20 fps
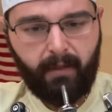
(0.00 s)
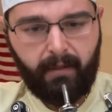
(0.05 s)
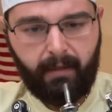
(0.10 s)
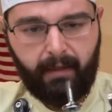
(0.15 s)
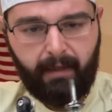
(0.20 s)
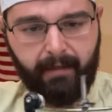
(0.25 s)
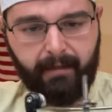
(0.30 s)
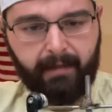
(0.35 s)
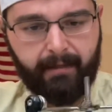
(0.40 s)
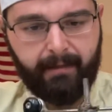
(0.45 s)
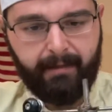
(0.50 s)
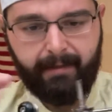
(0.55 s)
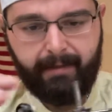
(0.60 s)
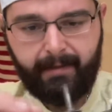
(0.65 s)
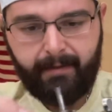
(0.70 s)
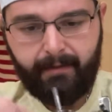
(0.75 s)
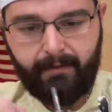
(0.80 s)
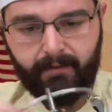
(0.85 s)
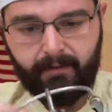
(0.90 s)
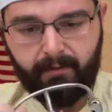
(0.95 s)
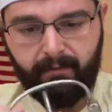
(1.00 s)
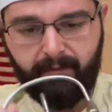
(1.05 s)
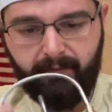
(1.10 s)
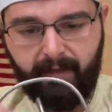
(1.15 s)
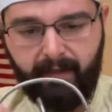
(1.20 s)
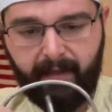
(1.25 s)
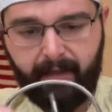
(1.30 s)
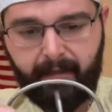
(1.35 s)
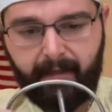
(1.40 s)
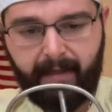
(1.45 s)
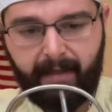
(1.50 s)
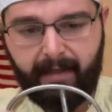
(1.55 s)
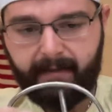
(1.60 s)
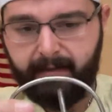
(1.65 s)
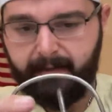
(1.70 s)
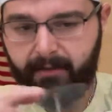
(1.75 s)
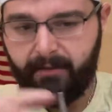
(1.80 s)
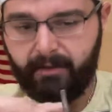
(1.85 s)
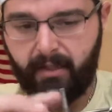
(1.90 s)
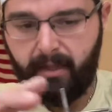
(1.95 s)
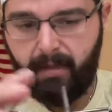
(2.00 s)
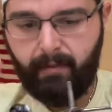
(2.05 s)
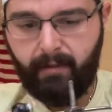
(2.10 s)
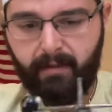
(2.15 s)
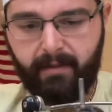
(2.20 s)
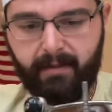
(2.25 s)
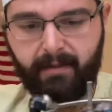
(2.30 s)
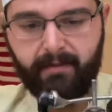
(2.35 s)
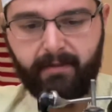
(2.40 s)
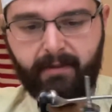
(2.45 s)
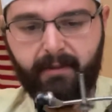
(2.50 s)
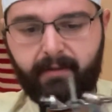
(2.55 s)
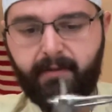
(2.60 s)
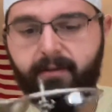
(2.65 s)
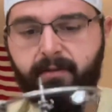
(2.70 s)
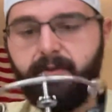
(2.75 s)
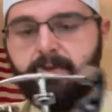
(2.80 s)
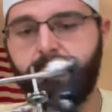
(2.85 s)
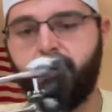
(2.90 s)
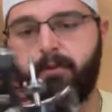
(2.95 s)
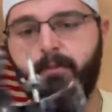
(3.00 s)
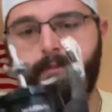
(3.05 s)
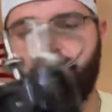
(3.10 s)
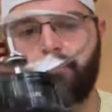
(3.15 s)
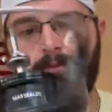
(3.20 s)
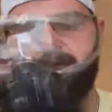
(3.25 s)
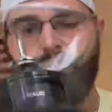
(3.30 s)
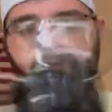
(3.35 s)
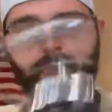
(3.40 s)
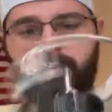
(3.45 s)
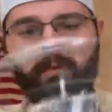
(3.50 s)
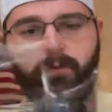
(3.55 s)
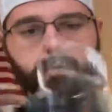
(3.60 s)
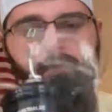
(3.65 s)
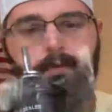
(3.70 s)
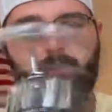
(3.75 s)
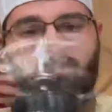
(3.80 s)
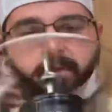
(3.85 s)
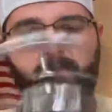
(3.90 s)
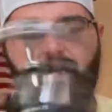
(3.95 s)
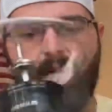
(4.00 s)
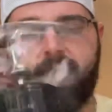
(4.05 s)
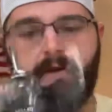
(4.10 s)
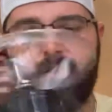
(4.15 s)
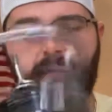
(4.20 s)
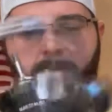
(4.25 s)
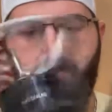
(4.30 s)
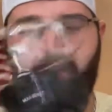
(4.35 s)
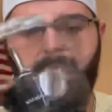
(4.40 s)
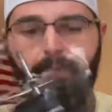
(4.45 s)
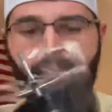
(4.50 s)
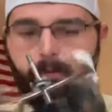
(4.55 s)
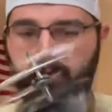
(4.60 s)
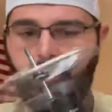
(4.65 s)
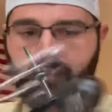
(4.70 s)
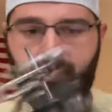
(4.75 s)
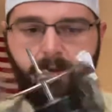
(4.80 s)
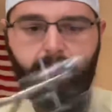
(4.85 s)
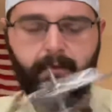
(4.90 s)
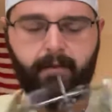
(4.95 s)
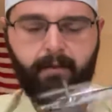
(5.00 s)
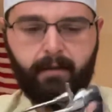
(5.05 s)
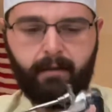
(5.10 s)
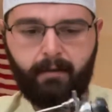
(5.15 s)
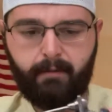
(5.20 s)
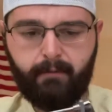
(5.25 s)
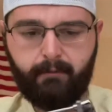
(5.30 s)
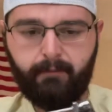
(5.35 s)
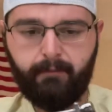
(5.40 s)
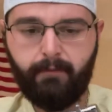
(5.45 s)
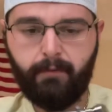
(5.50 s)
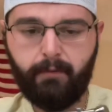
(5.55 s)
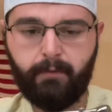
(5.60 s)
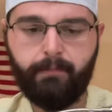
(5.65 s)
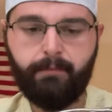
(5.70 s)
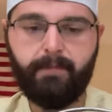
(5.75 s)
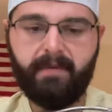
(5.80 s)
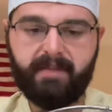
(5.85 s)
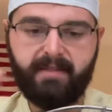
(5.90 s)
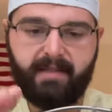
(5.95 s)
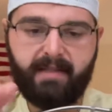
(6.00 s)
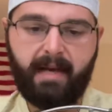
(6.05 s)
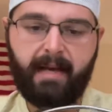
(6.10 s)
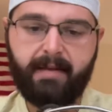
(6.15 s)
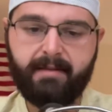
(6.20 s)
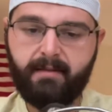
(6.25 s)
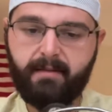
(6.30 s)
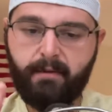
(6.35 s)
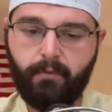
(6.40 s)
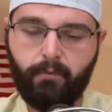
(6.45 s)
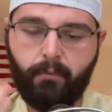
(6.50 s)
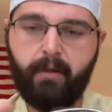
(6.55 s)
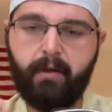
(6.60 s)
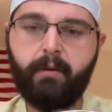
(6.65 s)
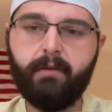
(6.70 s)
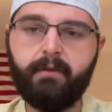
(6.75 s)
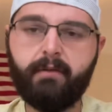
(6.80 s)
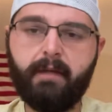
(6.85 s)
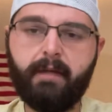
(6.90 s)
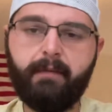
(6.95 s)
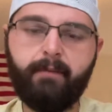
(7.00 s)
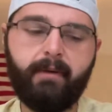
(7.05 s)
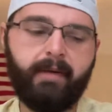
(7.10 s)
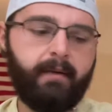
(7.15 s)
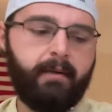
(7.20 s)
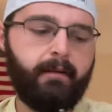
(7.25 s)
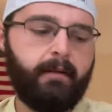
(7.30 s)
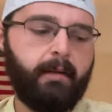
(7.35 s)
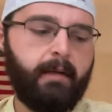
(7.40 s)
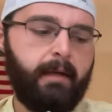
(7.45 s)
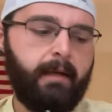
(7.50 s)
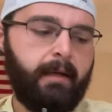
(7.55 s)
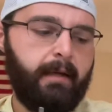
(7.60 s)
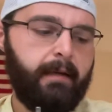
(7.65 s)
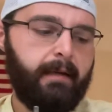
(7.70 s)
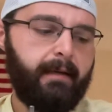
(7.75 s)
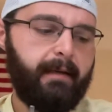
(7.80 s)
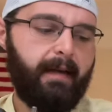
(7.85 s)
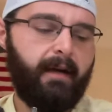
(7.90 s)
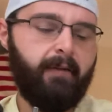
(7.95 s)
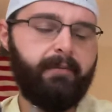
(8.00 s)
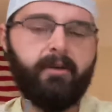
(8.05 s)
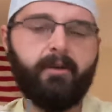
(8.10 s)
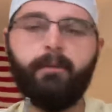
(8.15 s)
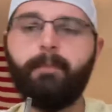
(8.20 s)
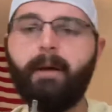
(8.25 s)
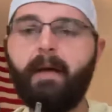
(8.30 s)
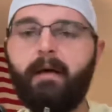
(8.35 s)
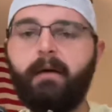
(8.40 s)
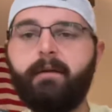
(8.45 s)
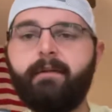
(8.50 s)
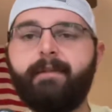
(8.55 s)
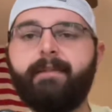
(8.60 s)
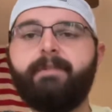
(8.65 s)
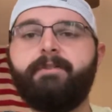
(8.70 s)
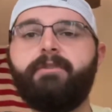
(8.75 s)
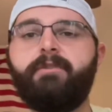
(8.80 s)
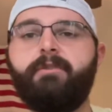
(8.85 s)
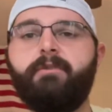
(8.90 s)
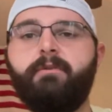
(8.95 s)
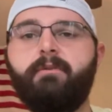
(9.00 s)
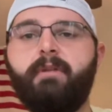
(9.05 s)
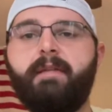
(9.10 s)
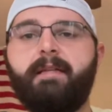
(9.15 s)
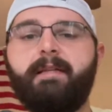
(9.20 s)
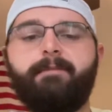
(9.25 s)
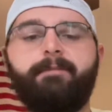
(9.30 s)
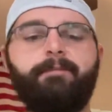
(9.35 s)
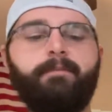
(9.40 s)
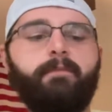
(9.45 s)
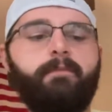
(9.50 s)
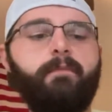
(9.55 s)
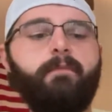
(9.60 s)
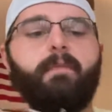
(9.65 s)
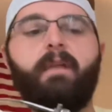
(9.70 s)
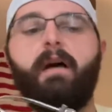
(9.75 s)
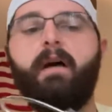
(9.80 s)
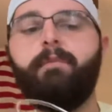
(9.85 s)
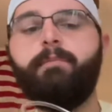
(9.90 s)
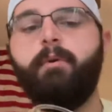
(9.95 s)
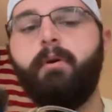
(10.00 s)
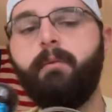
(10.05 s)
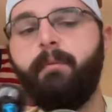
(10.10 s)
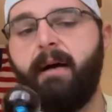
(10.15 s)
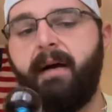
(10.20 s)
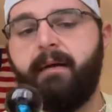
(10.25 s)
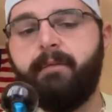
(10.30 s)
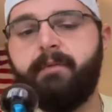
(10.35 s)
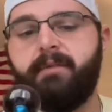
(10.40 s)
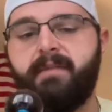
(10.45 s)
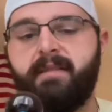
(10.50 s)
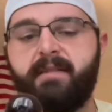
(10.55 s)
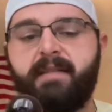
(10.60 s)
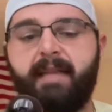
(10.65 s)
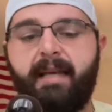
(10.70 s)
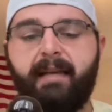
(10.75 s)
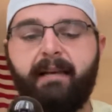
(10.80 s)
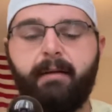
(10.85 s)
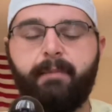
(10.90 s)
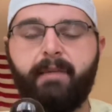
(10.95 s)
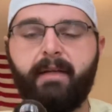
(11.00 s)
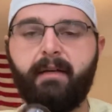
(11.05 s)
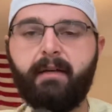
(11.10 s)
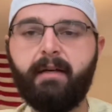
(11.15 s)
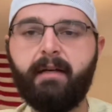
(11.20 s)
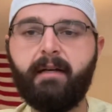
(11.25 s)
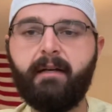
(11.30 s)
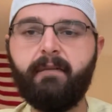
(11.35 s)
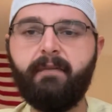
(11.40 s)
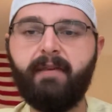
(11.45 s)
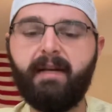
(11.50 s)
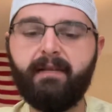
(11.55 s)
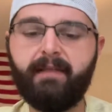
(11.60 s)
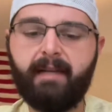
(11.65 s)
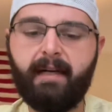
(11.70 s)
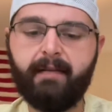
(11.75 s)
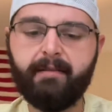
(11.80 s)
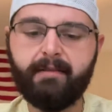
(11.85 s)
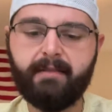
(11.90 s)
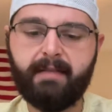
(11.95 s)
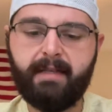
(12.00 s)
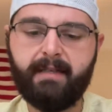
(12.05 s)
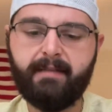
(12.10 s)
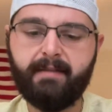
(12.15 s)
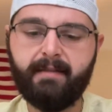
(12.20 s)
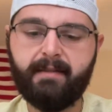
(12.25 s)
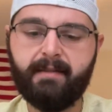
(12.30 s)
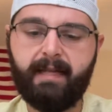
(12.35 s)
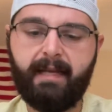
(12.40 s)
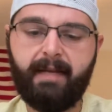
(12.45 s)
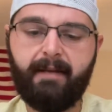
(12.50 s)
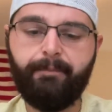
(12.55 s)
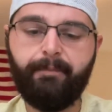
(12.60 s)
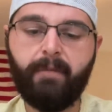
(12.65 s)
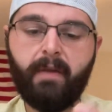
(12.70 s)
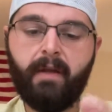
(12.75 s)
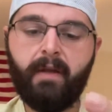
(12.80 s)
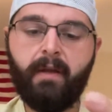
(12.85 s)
I think they did just a fantastic job on this. It's super smooth, very lightweight. For the size of the reel, it's lightweight. Now, if you're comparing this to, like, I'll put my sustain up there. I got a 5000 size sustain.